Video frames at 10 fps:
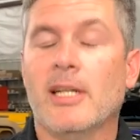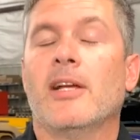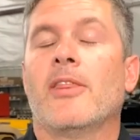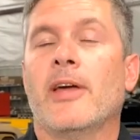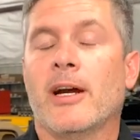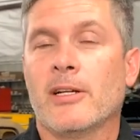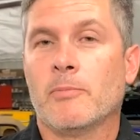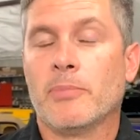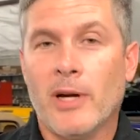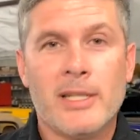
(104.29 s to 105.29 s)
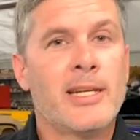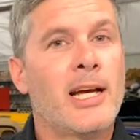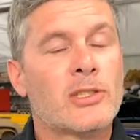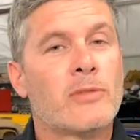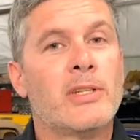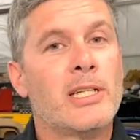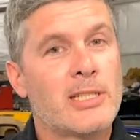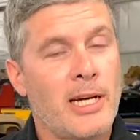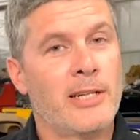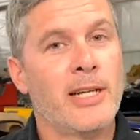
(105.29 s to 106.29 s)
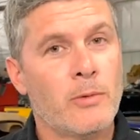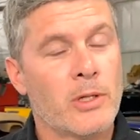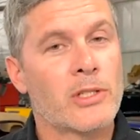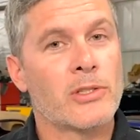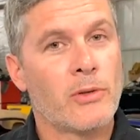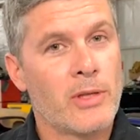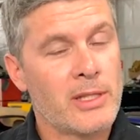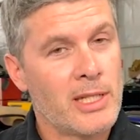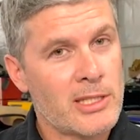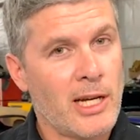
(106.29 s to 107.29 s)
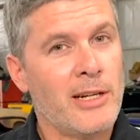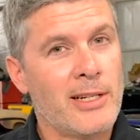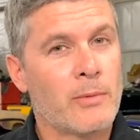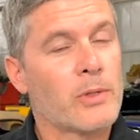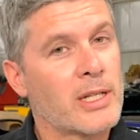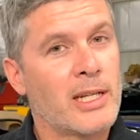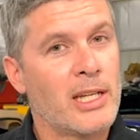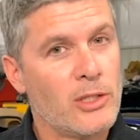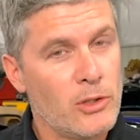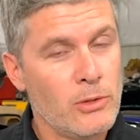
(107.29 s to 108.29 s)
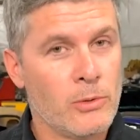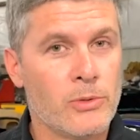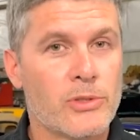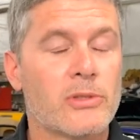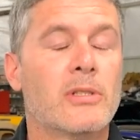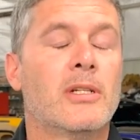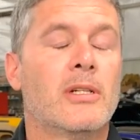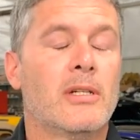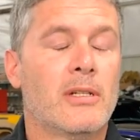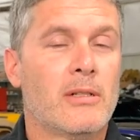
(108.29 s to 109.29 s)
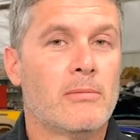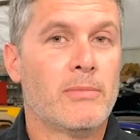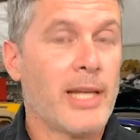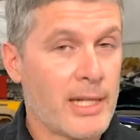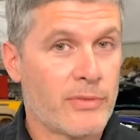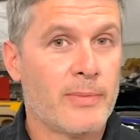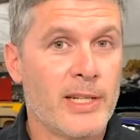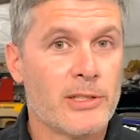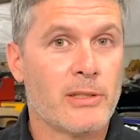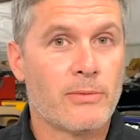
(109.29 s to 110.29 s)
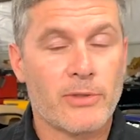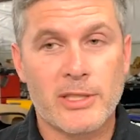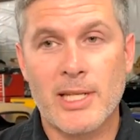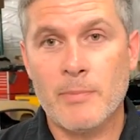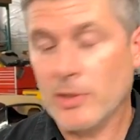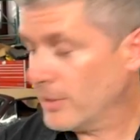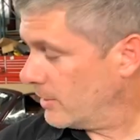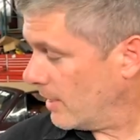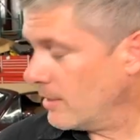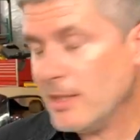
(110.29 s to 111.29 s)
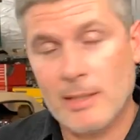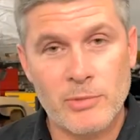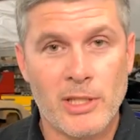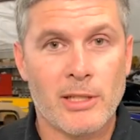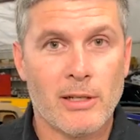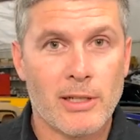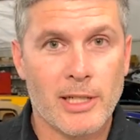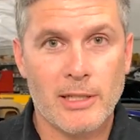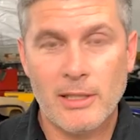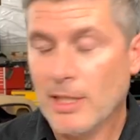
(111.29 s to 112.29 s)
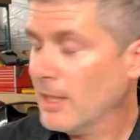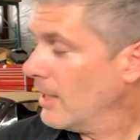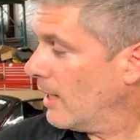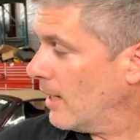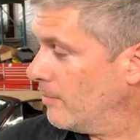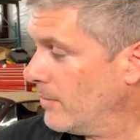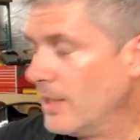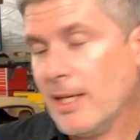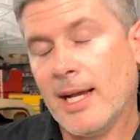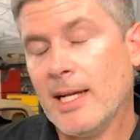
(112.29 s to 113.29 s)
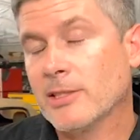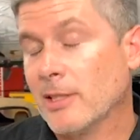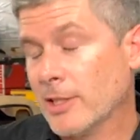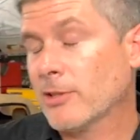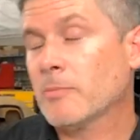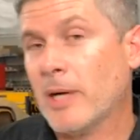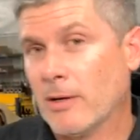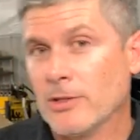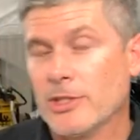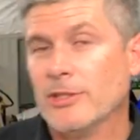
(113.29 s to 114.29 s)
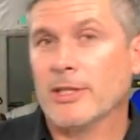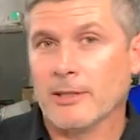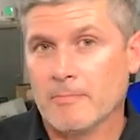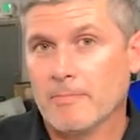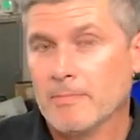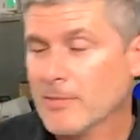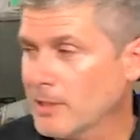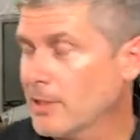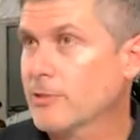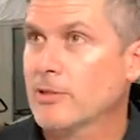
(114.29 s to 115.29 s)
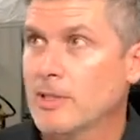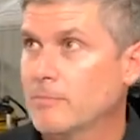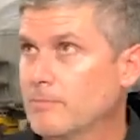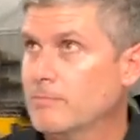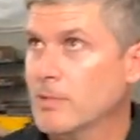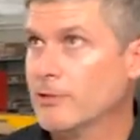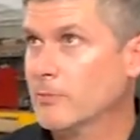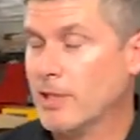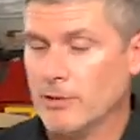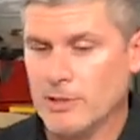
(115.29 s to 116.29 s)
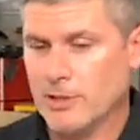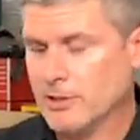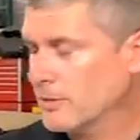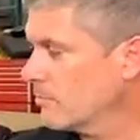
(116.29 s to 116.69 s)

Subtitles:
They're broadcast over the entire network so that the entire network can use that information. For example, in this ND I'm sitting on here, it has electric power steering. Electric power steering.